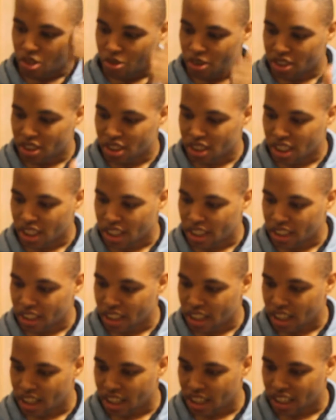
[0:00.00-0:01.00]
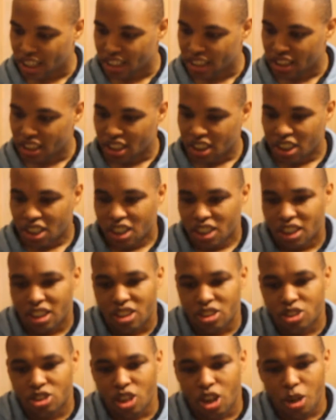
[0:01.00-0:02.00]
what's the guy? Uh, the
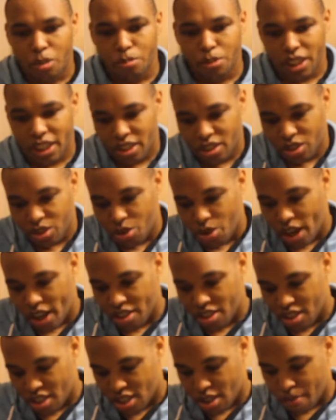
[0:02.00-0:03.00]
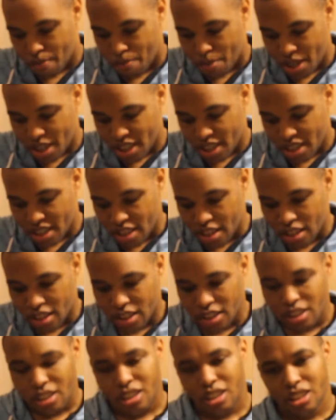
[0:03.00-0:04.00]
guitar player who has the big,
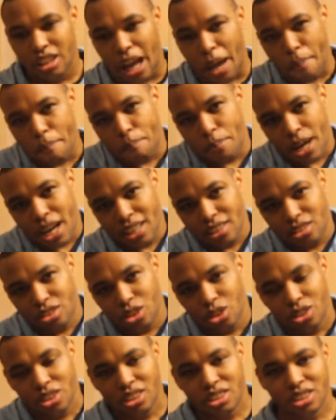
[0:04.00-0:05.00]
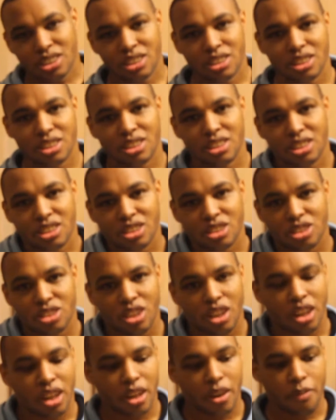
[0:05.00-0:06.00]
like box-looking
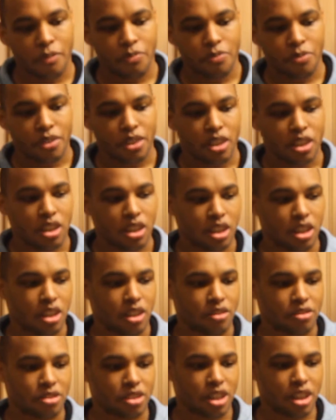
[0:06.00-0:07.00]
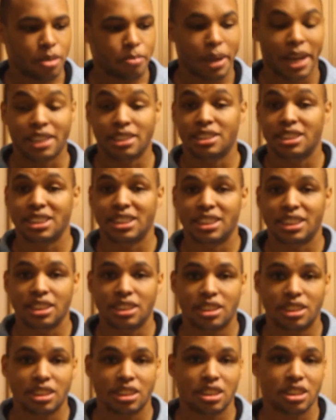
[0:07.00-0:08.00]
guitar from
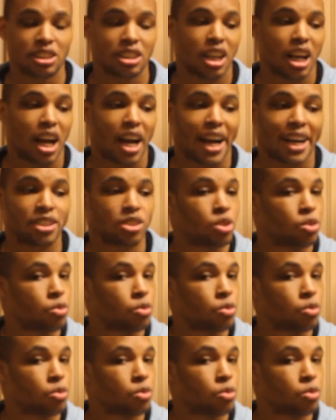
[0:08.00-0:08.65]
ACDC. I